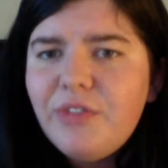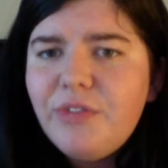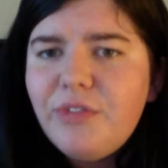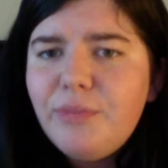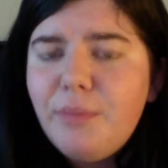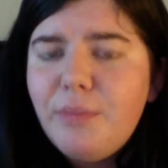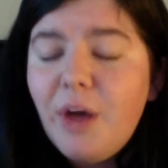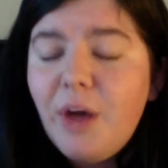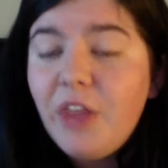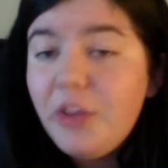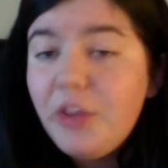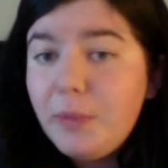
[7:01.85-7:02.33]

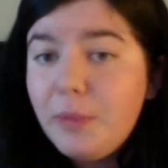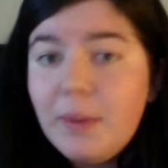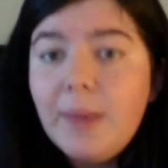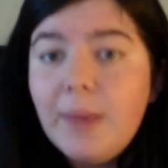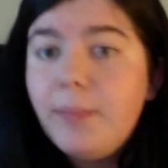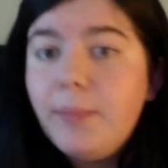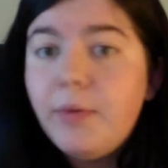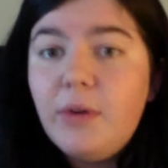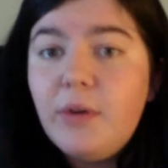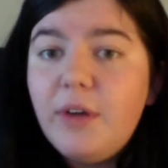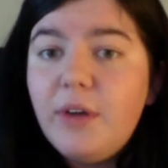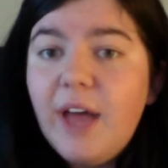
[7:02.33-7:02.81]
other
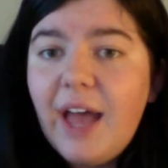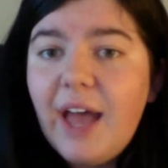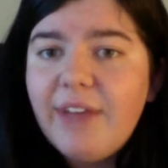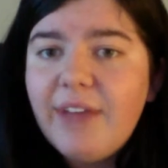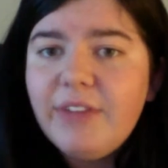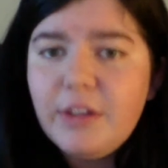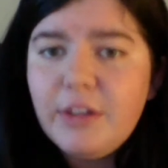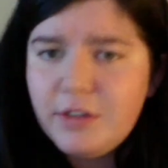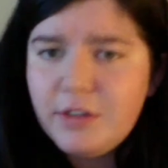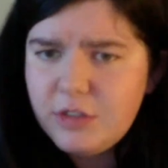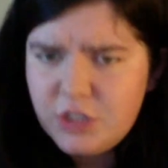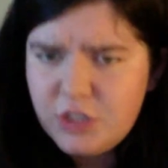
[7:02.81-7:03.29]
people have
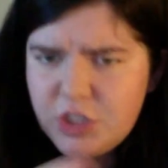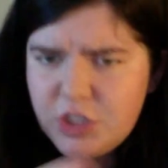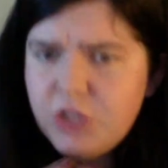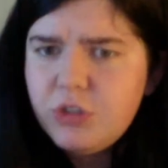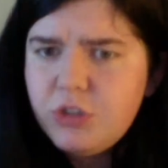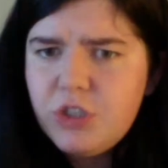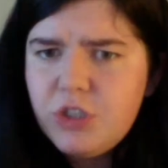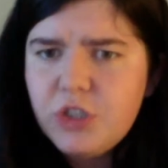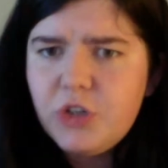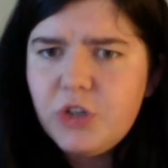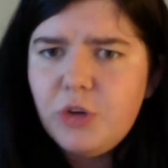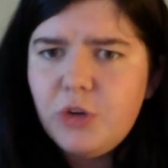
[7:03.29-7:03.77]
used
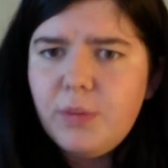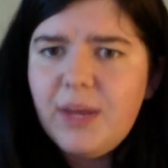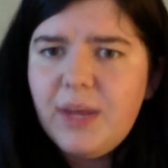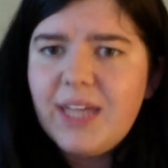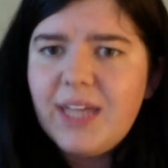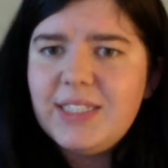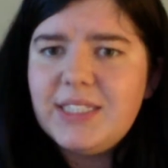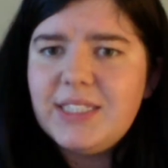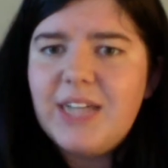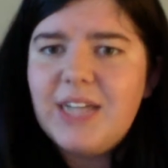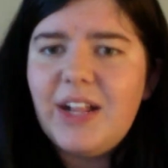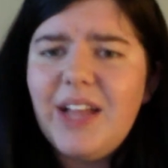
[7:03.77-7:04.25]
YouTube
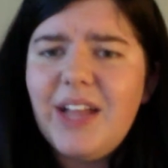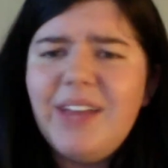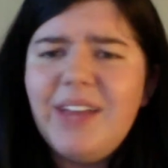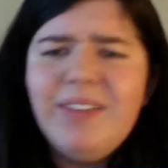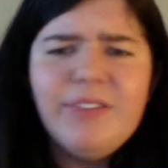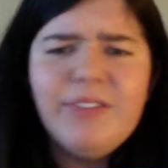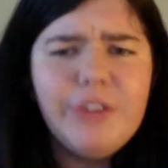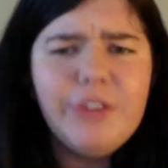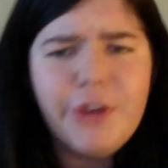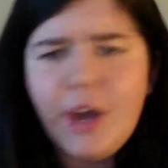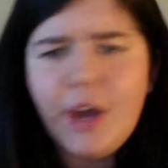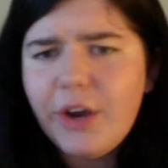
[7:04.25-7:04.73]
as now, even
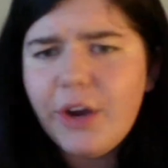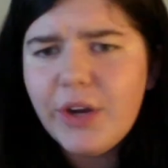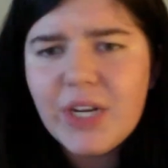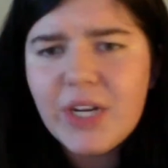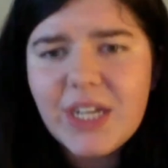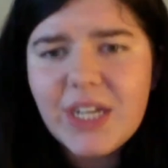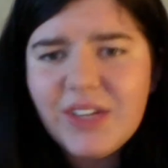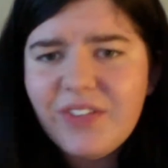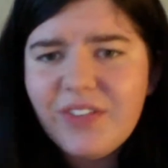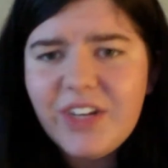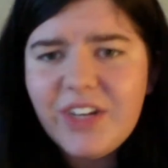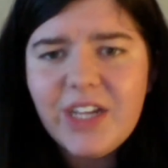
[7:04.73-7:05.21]
if they're not
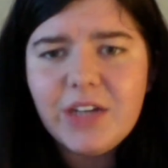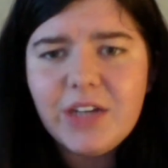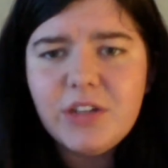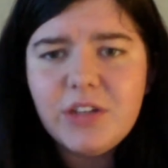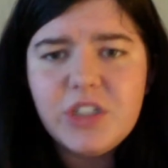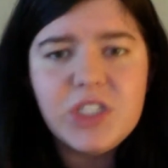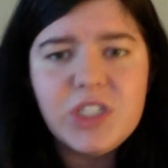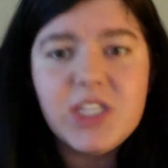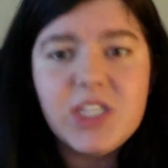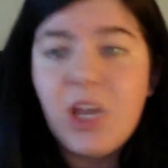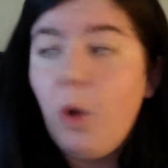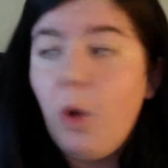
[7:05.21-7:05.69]
creating a video, it's
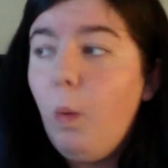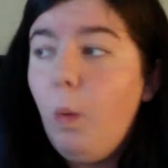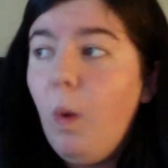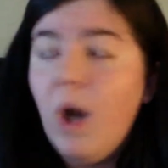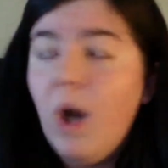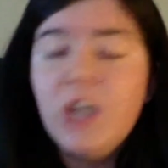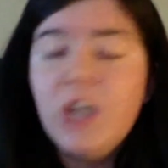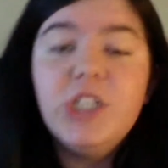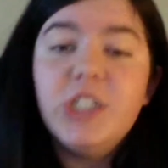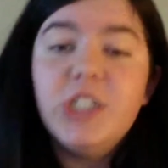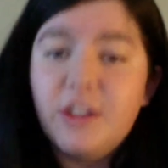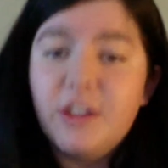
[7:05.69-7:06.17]
just like
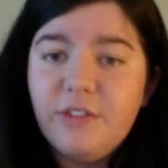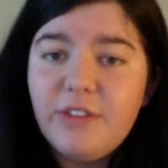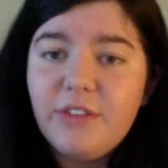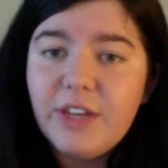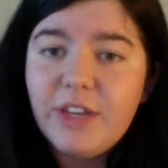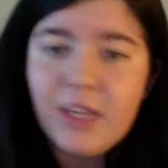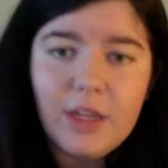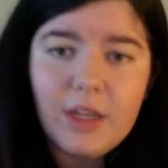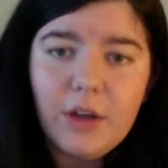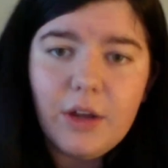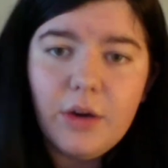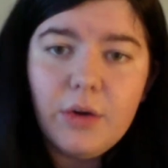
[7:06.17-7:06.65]
watching a
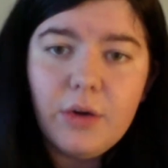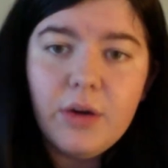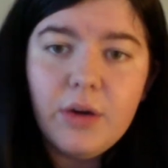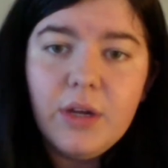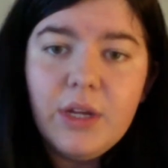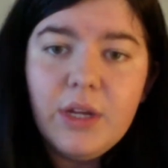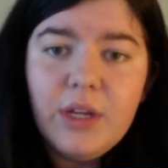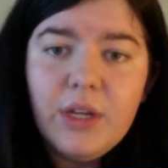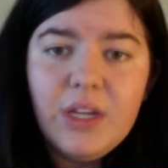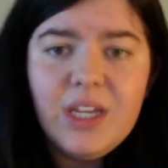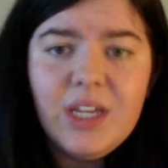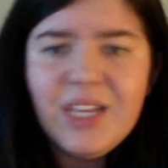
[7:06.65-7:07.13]
video
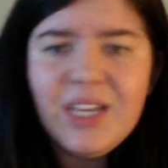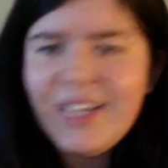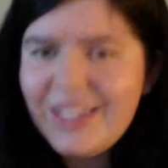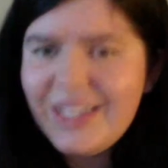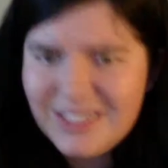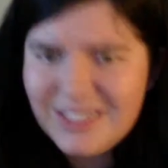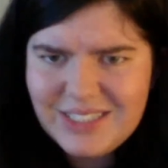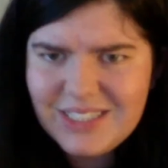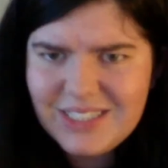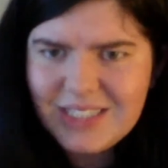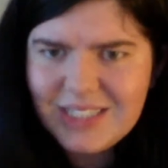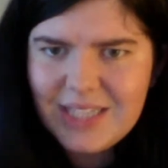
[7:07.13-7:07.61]

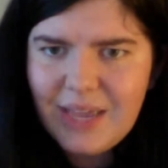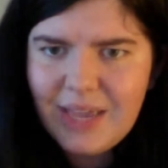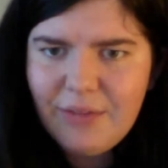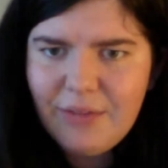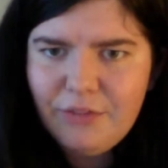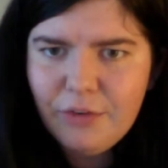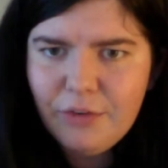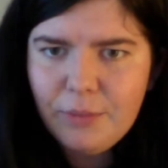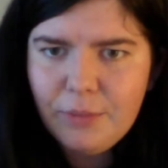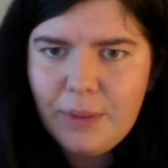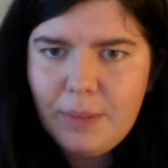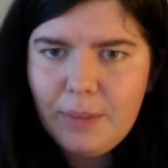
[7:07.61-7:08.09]
is an escape
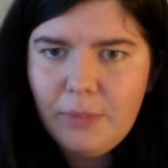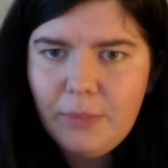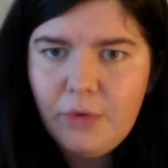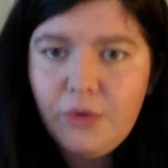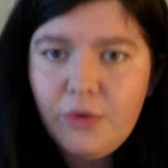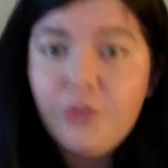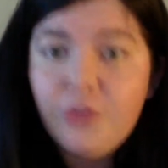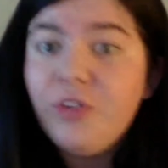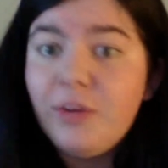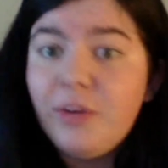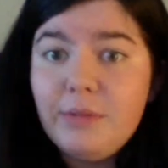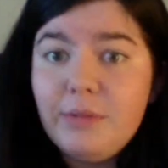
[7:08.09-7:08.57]
for people
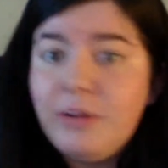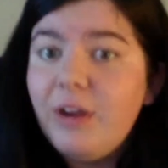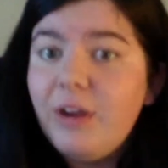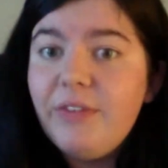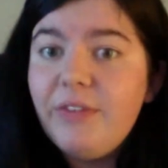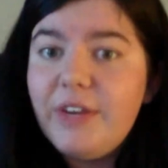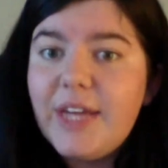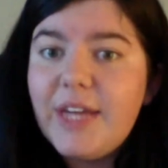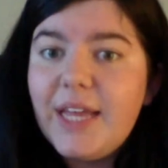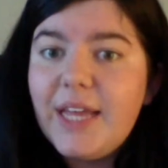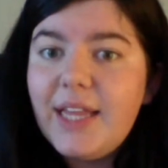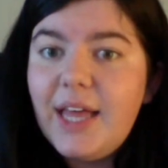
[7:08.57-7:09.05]
from their
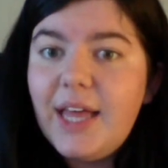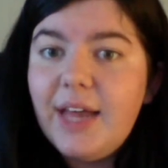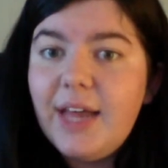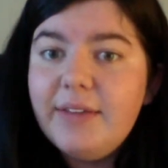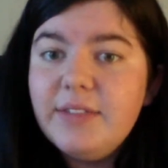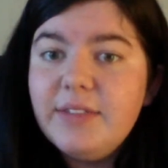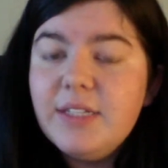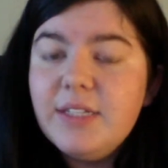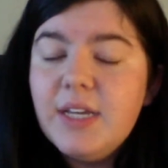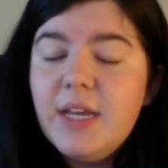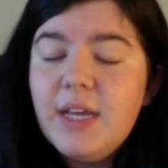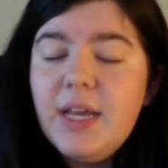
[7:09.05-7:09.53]
everyday
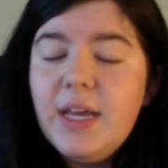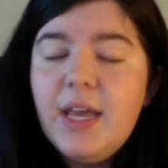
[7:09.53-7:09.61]
lives.